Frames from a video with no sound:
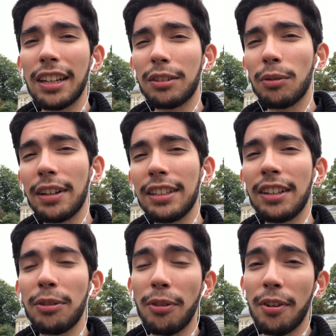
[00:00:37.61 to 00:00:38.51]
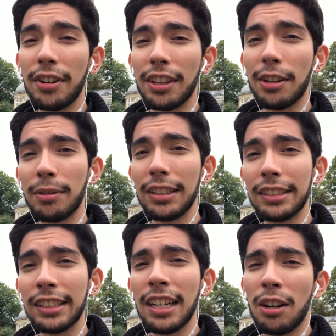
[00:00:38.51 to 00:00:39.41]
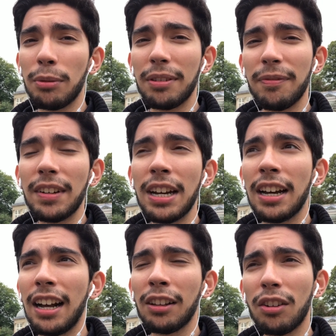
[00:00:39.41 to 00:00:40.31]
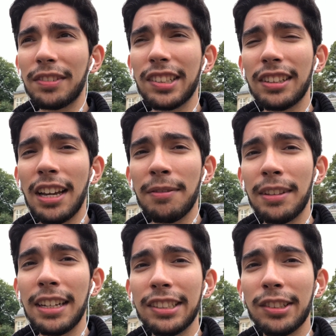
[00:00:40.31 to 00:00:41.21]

like 20 to 30 degrees with a lot of sun every day.